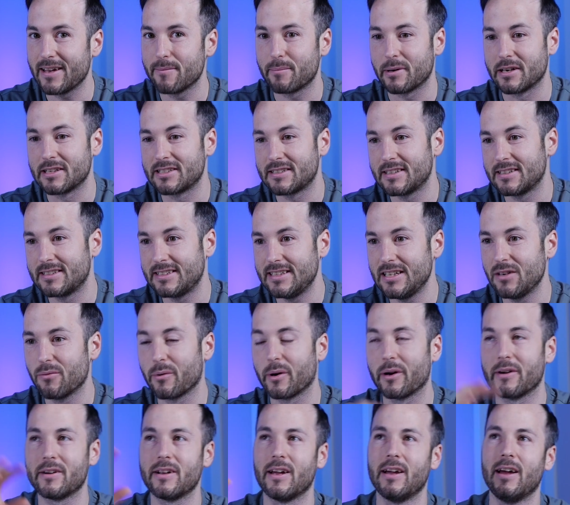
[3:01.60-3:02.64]
it, but it's the C
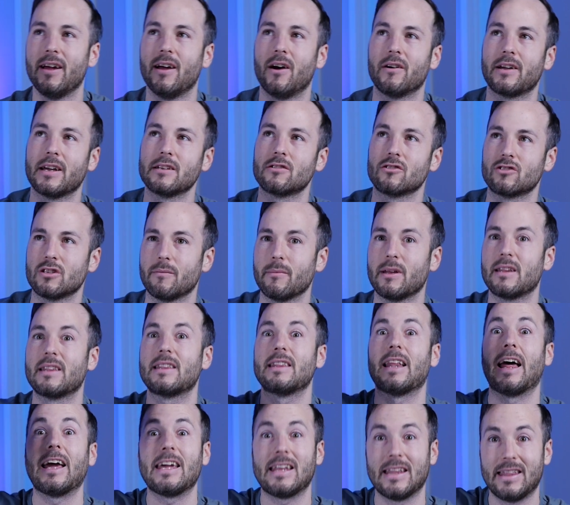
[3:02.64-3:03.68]
word. Okay, so something
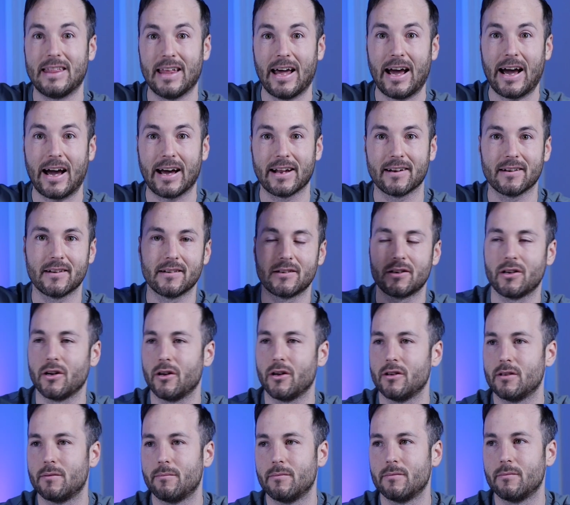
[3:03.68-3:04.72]
like that
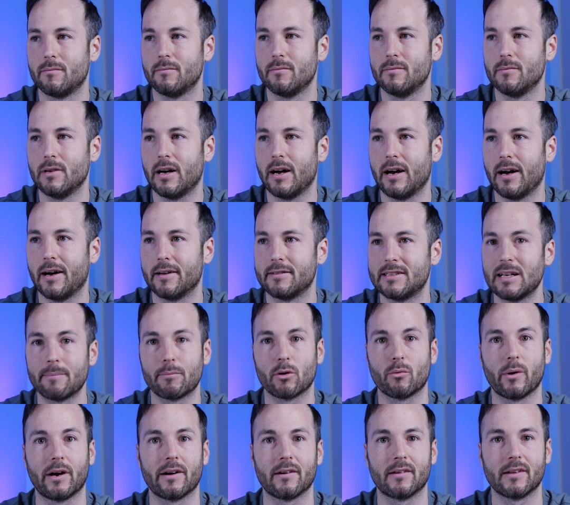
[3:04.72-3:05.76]
could
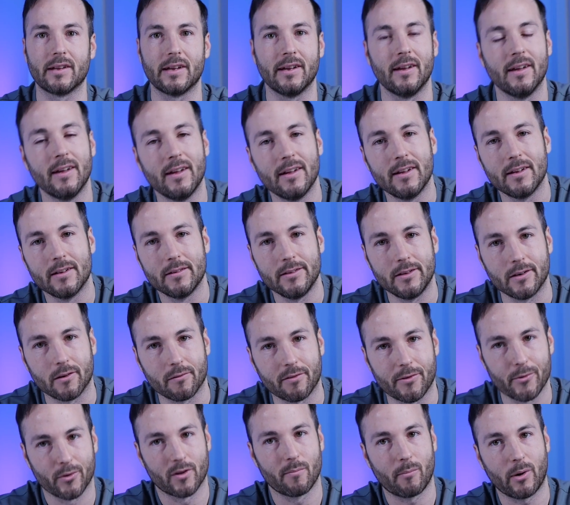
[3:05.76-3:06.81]
temporarily, you know,
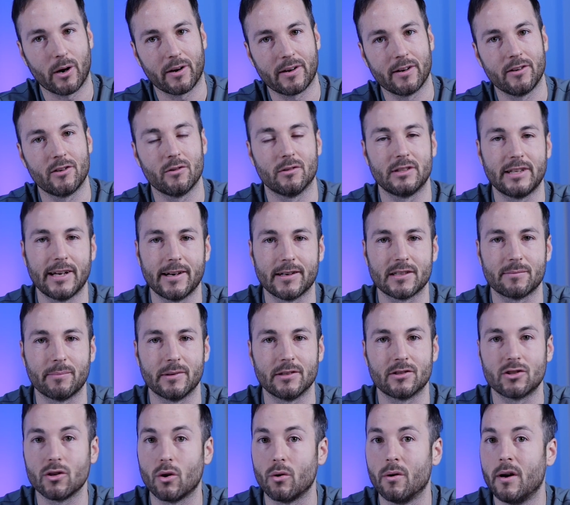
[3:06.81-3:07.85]
throw the market into a tailspin.
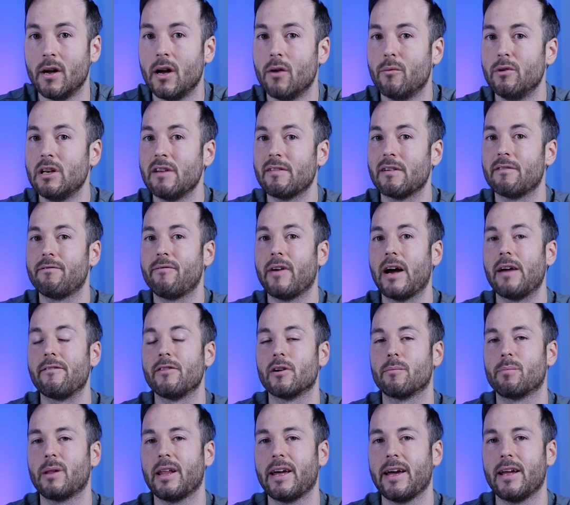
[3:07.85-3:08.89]
So when you have a 5-year
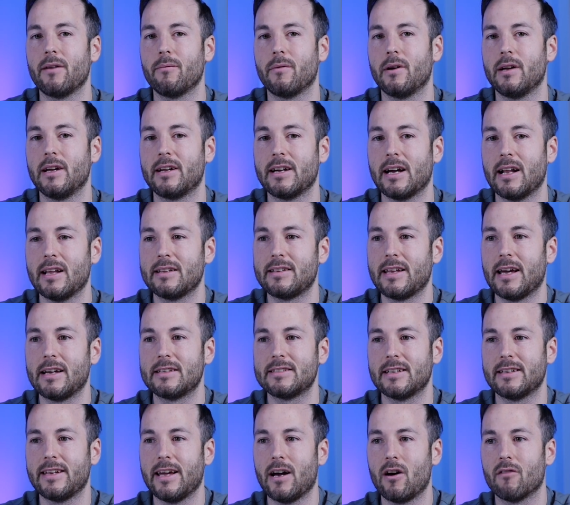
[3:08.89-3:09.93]
plan, it kind of takes
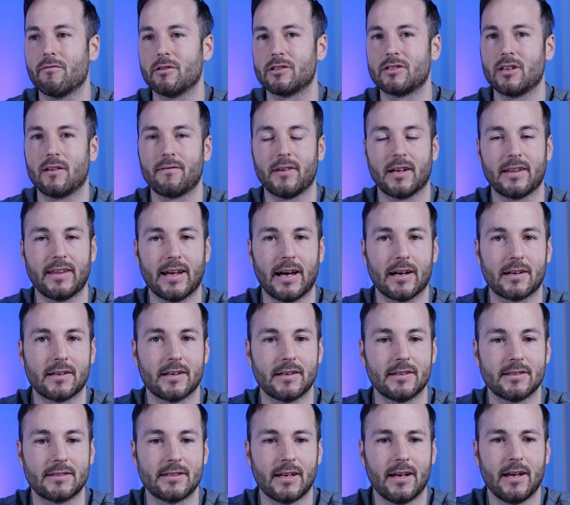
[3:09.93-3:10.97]
account for stuff like that.
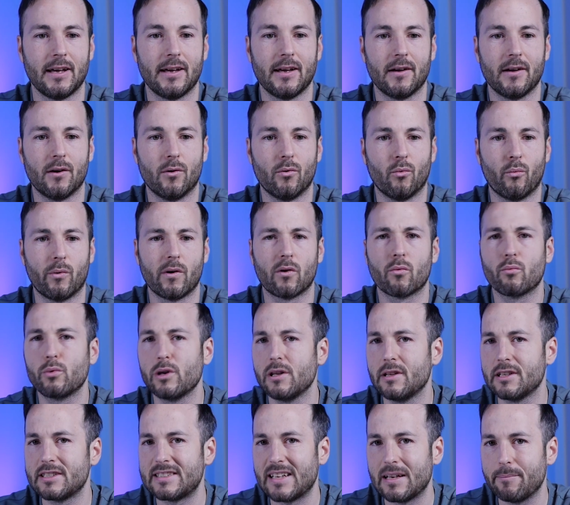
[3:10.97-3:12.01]
Because will real
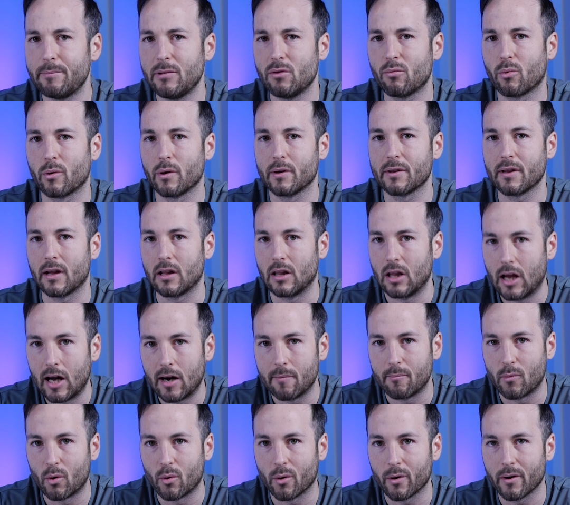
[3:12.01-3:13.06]
estate be worth a lot
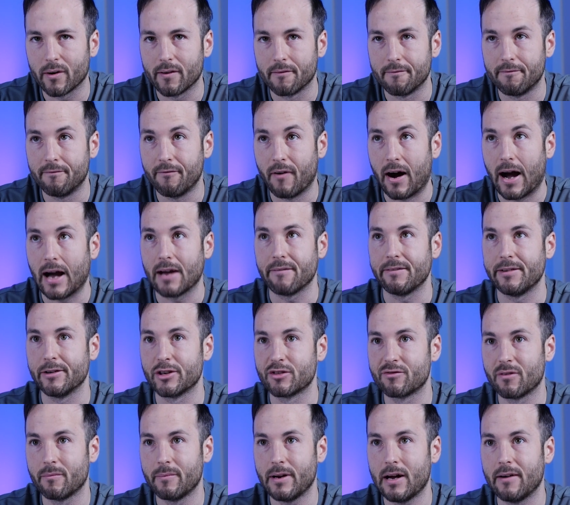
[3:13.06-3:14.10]
more 5 years
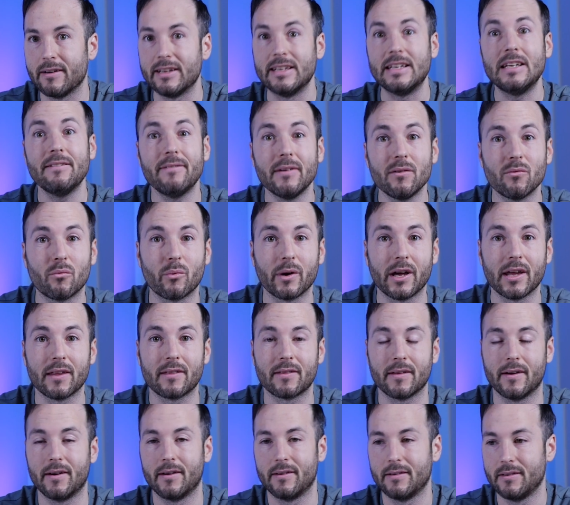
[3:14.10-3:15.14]
from now, even
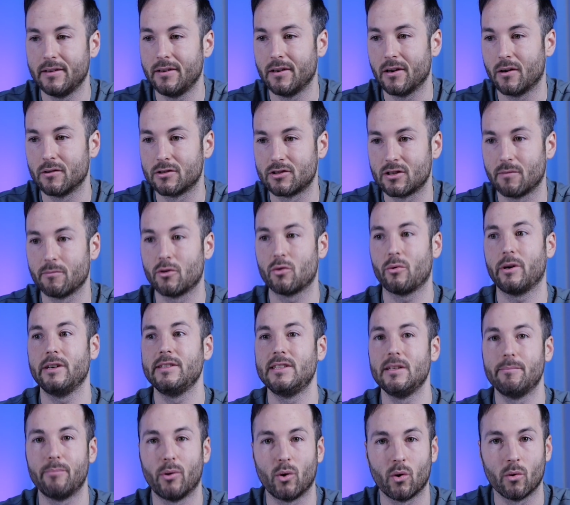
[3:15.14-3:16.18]
with, you know, some
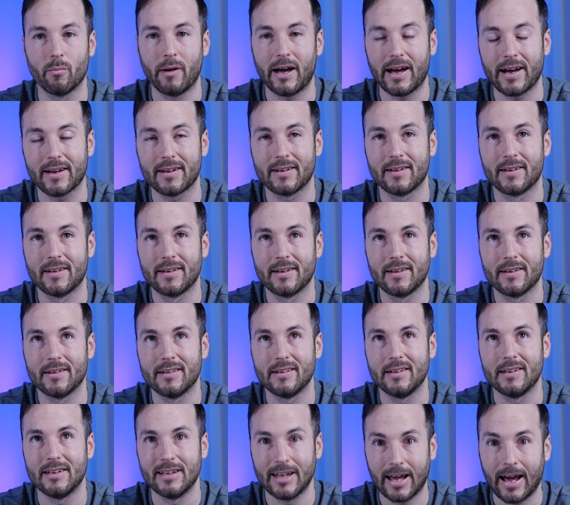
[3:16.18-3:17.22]
crazy pullback?
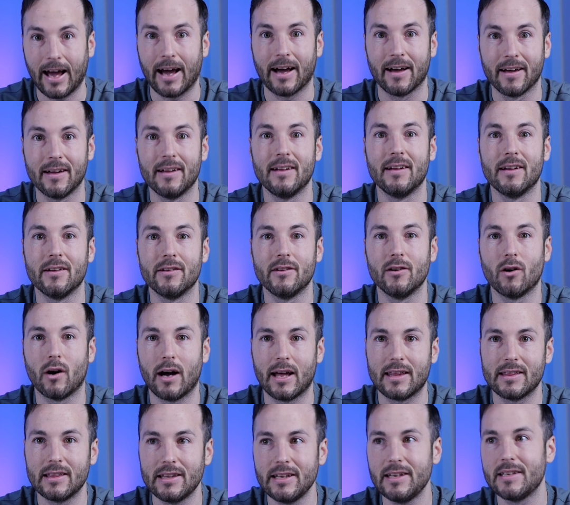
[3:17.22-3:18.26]
Yeah, you'll
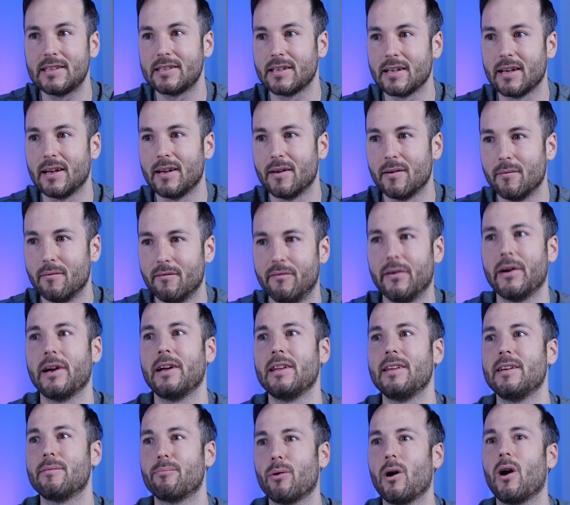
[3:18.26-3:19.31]
at least, very
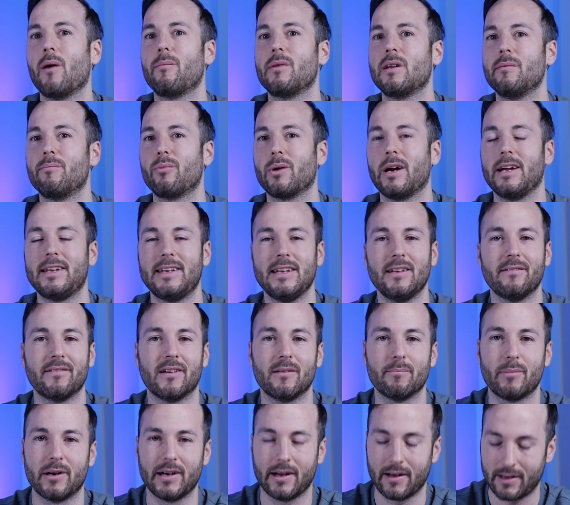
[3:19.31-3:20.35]
least, probably break even,
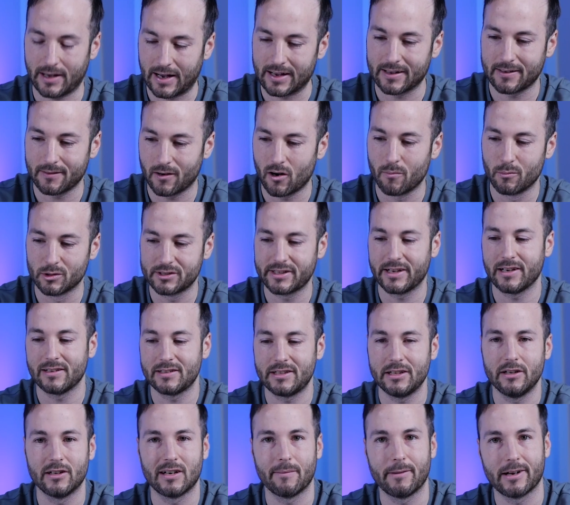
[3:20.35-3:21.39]
but I almost
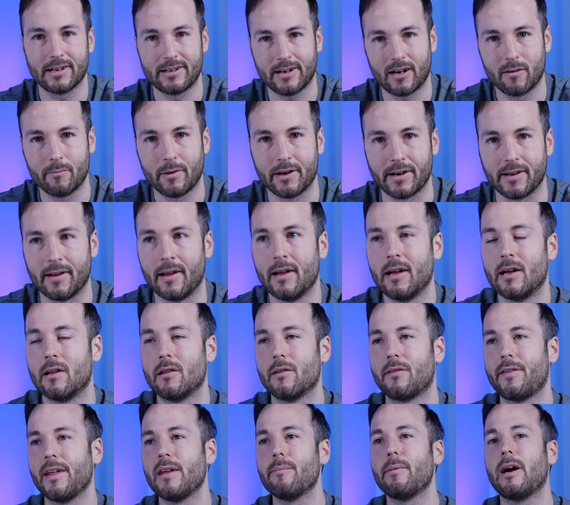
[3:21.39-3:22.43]
guarantee you're gonna make a ton of money.
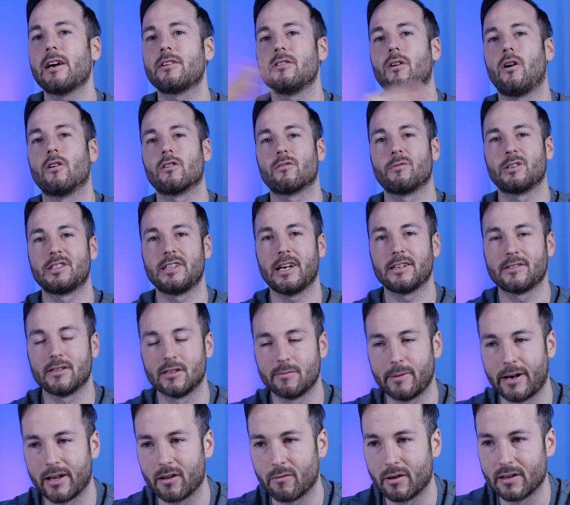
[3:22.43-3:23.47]
Think back to all the recessions,
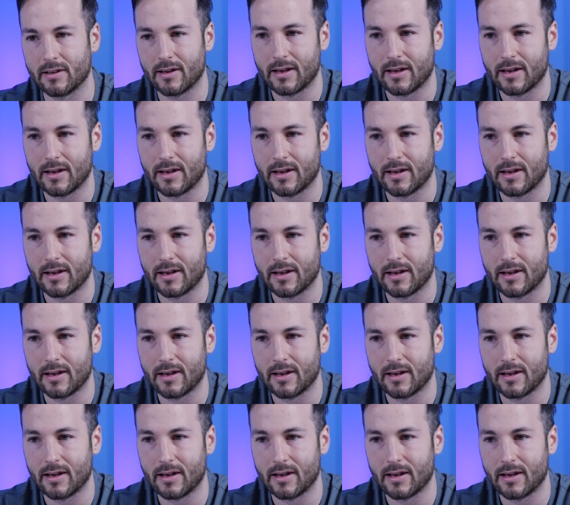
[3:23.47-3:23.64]
by the way.